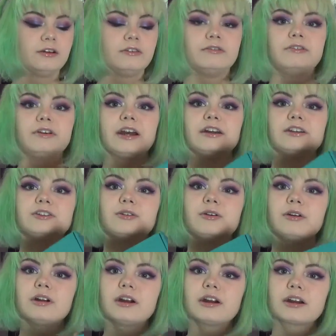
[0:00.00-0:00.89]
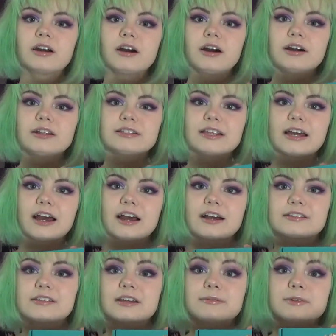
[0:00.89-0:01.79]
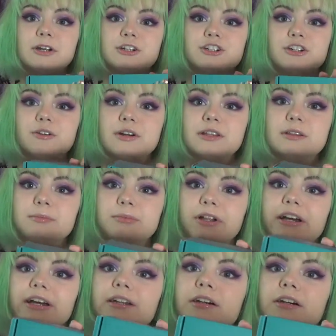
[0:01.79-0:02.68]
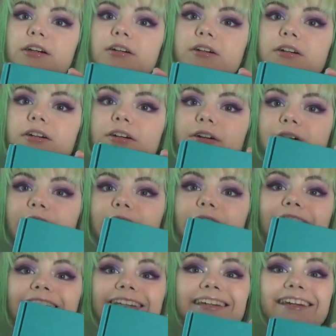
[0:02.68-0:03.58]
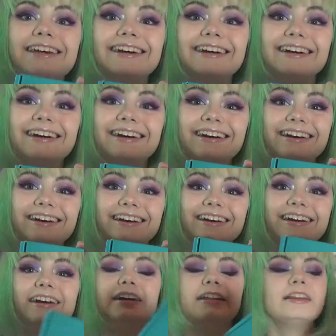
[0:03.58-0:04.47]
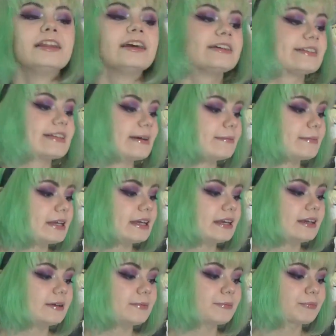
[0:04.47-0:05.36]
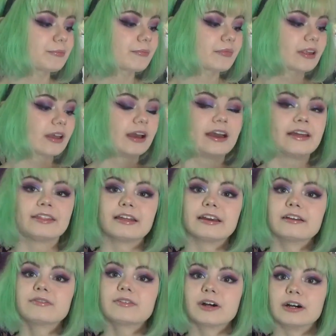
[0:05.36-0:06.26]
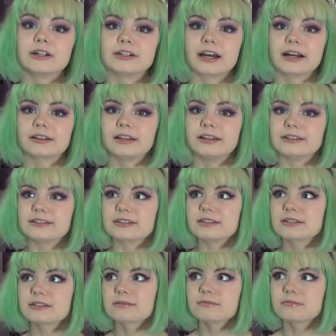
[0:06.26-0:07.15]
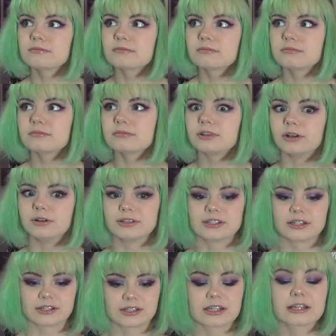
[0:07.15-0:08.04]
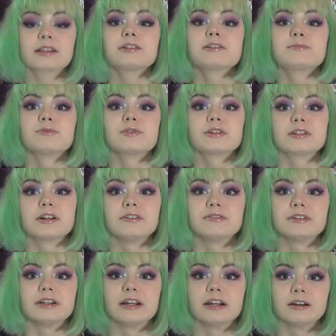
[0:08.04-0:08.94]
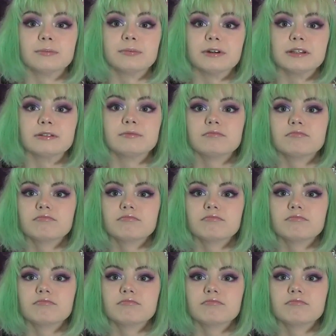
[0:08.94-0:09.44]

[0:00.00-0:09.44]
Vandora Contacts. I'm not showing the blade. Yay! They sent me a thing of contact lenses, though it sounds like there's more stuff in here, but